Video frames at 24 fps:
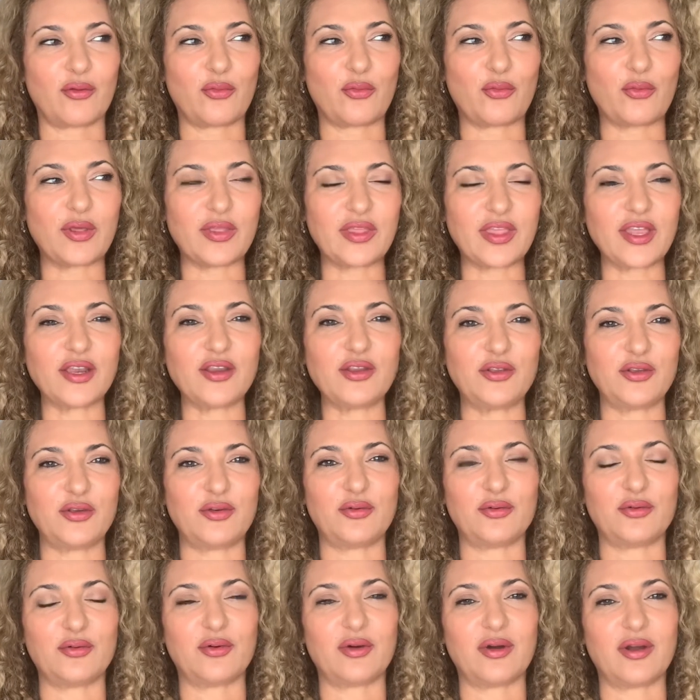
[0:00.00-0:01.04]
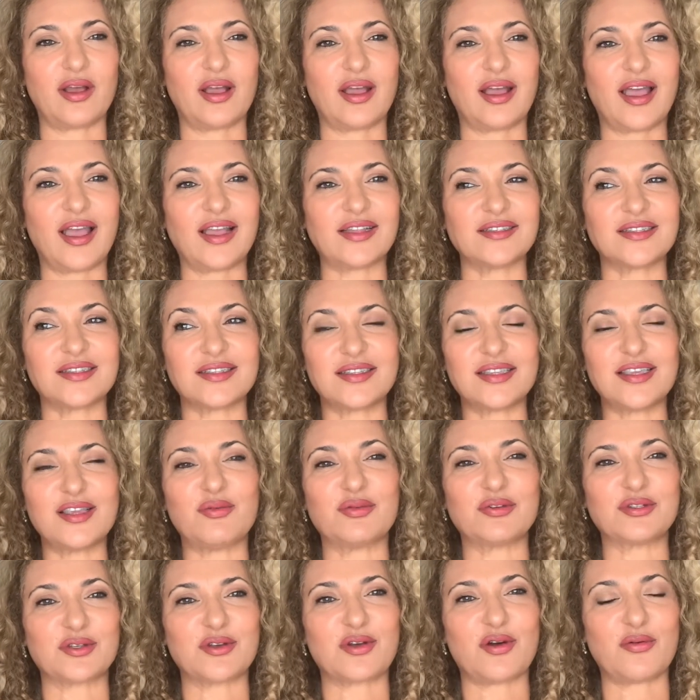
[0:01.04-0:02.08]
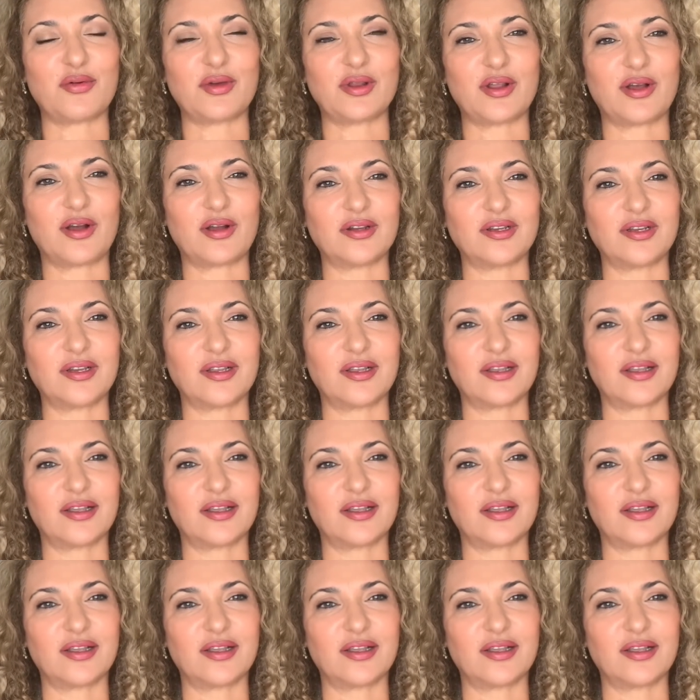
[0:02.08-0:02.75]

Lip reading: within you and see what's going on,